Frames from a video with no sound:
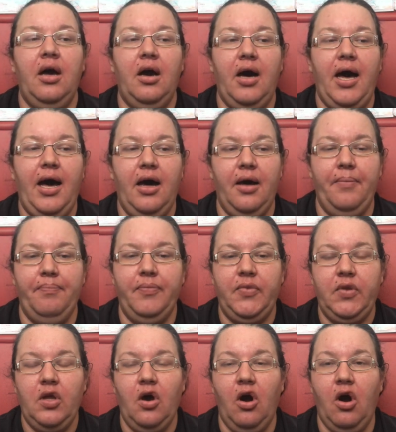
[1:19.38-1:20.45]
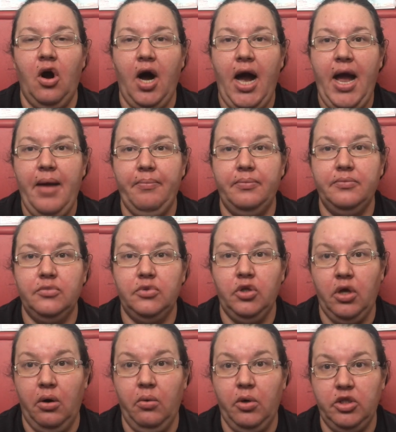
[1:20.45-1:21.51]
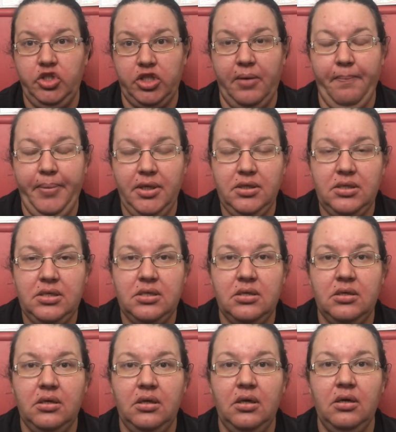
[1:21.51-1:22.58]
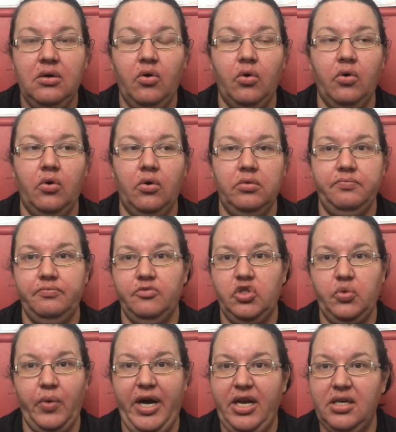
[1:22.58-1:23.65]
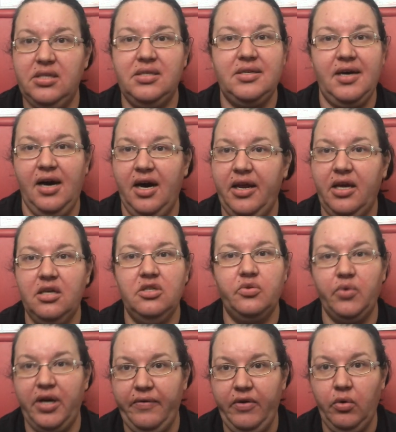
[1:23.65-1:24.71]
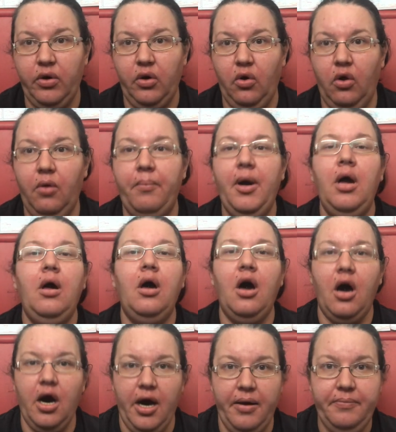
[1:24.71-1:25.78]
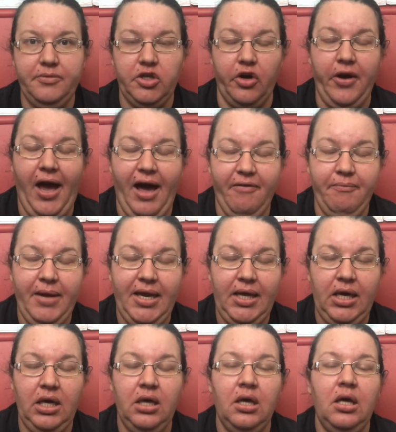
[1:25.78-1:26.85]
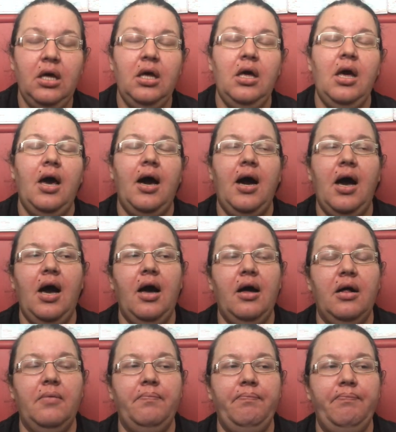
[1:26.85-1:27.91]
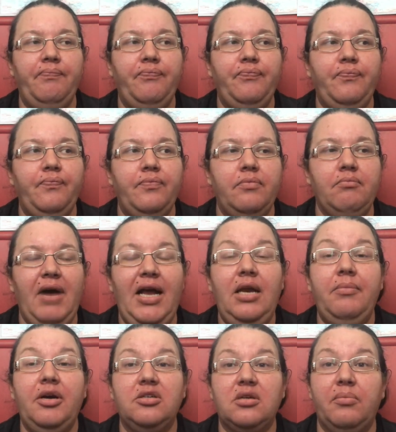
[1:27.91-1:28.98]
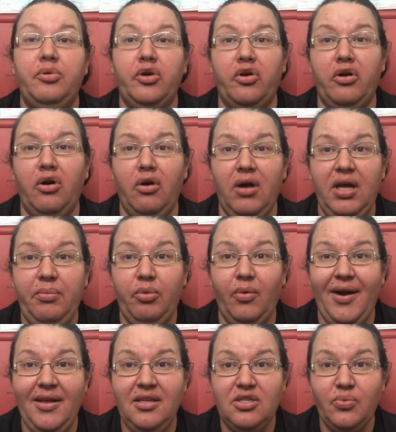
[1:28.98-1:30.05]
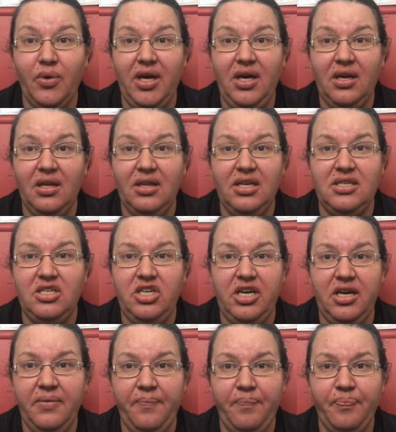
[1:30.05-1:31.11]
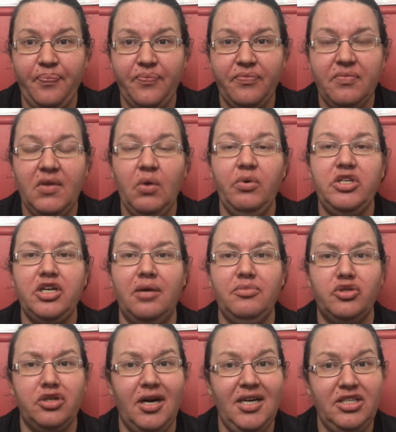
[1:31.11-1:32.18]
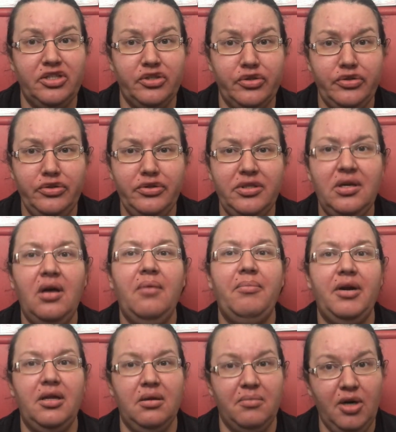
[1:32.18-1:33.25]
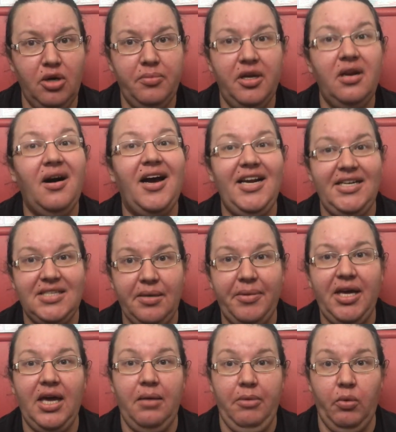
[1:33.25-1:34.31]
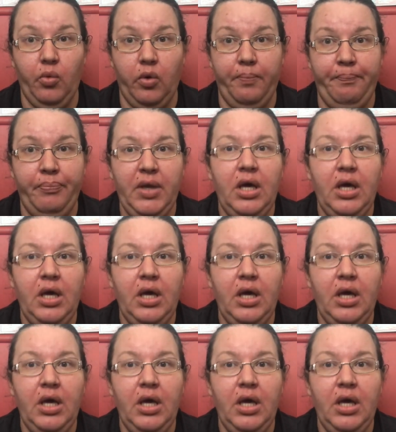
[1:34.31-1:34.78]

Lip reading: I'm low on jumpers or sweaters, cardigans, whatever you want to call them. I don't have many, mainly because I put on a whole heap of weight this year, which I'm trying to lose. But at the moment, I need something to keep me warm.